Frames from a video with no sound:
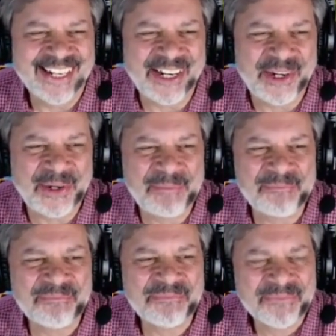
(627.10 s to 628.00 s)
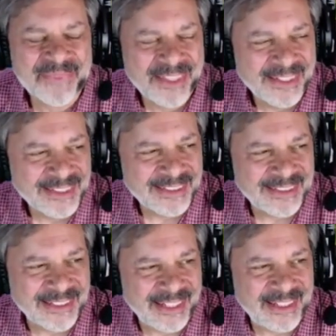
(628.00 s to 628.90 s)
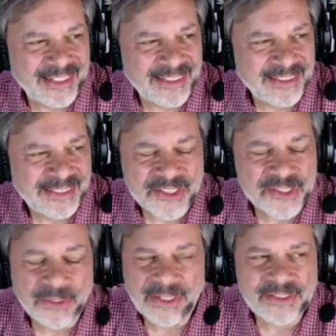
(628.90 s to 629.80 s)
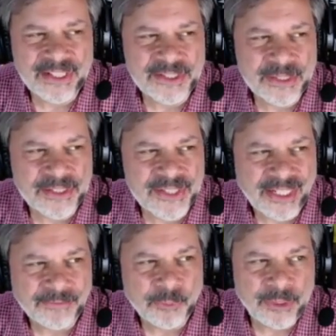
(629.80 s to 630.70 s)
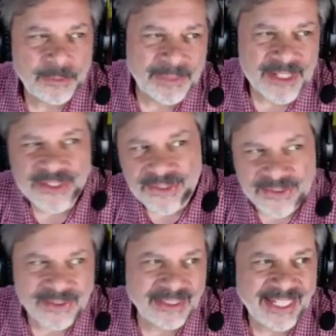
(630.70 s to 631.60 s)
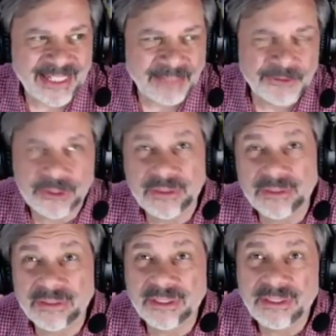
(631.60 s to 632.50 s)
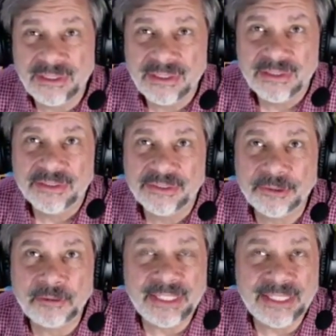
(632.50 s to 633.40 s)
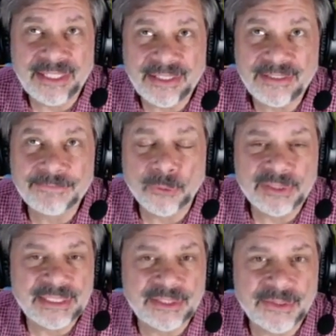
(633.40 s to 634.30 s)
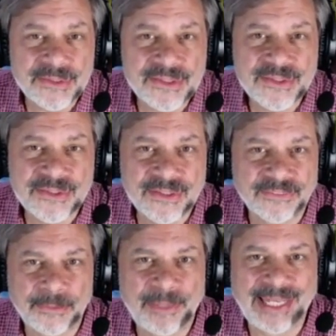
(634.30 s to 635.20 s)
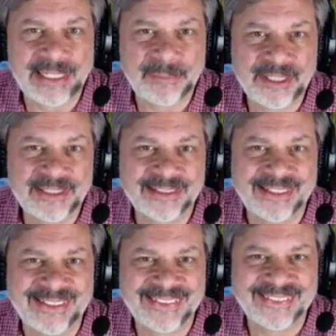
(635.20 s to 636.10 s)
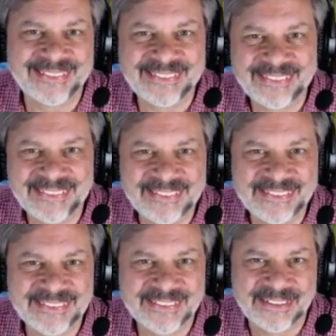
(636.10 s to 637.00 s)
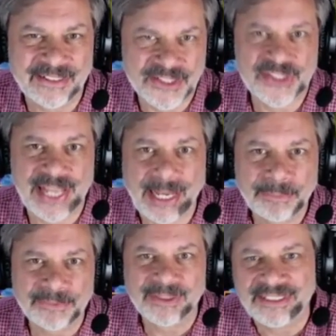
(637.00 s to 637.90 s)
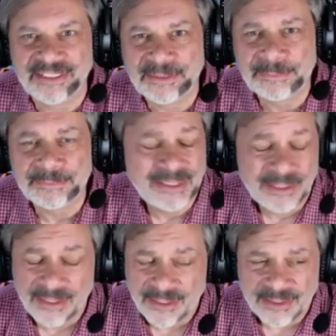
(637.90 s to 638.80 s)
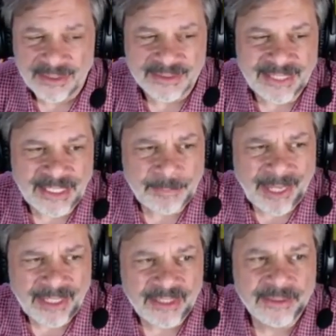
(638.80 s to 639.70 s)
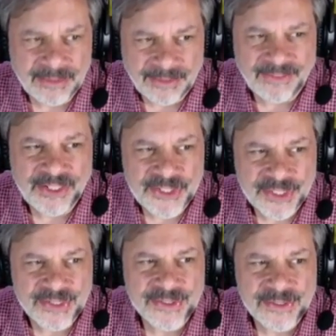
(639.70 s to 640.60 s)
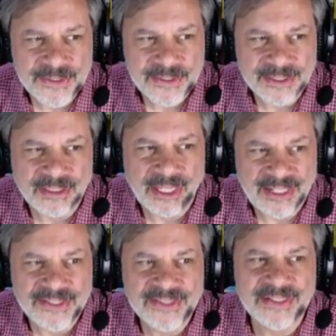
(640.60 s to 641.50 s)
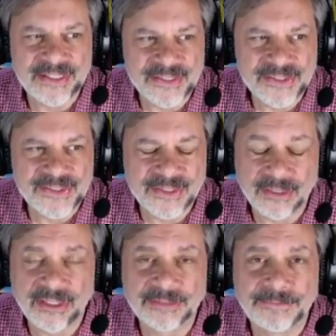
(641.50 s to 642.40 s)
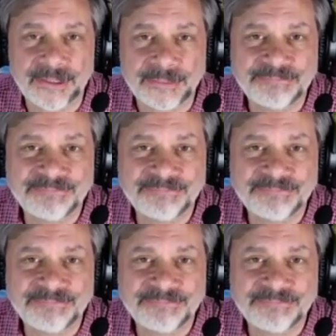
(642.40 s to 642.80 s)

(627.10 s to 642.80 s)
um, and yeah, so it's kind of weird because again, after 3, 4 years of the pandemic and the snap, um, getting back in the conventions at last is a lot of fun.